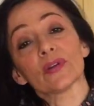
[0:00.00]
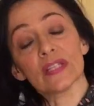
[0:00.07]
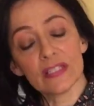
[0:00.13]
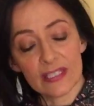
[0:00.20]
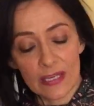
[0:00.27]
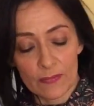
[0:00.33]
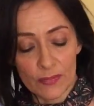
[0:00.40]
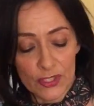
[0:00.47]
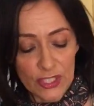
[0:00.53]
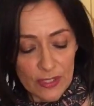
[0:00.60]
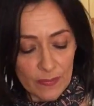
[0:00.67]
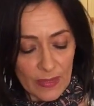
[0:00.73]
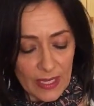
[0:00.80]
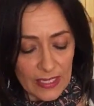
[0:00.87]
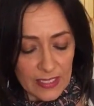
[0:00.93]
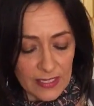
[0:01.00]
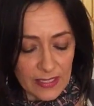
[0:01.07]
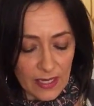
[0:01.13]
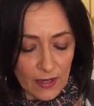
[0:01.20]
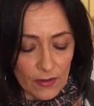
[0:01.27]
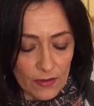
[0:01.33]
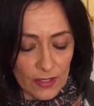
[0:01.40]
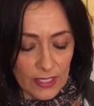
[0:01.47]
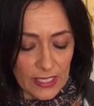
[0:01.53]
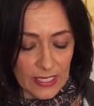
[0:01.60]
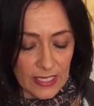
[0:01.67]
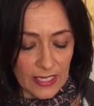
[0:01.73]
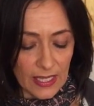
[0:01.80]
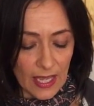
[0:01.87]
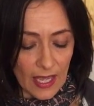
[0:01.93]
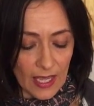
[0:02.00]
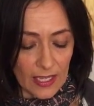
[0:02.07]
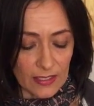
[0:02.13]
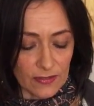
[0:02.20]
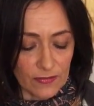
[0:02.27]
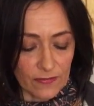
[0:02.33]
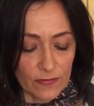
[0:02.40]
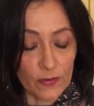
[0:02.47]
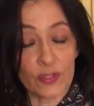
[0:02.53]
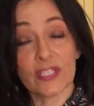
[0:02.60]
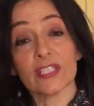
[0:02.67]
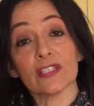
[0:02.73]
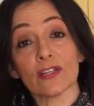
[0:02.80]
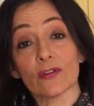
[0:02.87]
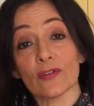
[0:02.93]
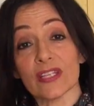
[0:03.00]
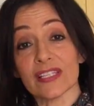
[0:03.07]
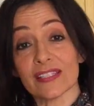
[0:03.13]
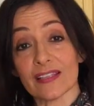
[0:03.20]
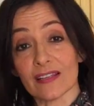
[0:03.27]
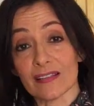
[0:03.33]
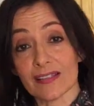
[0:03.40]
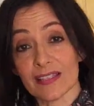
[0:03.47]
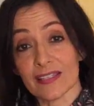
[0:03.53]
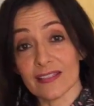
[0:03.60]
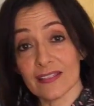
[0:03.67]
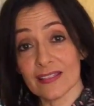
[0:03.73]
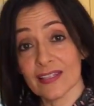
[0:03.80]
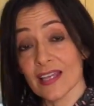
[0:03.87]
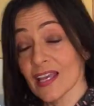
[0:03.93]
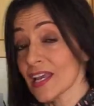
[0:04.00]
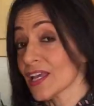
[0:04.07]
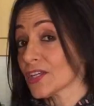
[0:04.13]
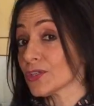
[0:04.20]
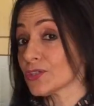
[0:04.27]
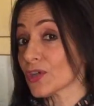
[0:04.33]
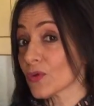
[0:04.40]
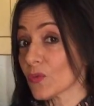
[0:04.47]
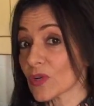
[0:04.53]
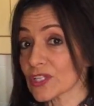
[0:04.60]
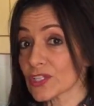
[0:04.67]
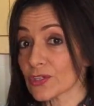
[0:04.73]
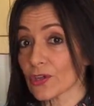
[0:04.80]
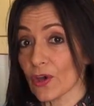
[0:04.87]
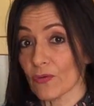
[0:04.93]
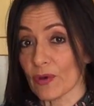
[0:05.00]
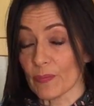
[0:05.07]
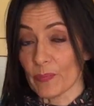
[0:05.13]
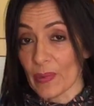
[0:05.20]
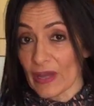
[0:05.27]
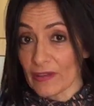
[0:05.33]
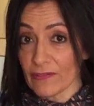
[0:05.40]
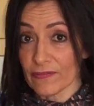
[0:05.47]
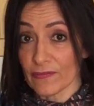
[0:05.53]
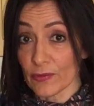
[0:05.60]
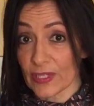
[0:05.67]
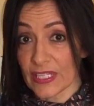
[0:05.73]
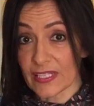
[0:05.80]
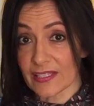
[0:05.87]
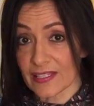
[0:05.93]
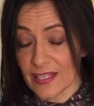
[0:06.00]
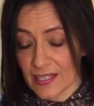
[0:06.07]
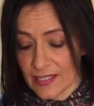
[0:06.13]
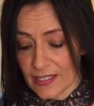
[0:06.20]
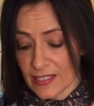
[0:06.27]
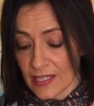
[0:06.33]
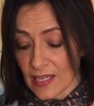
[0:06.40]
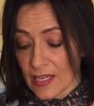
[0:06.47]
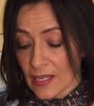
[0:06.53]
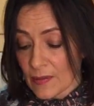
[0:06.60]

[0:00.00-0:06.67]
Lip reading: body temperature. Mine is currently at 40 degrees Celsius. You don't want to go above 46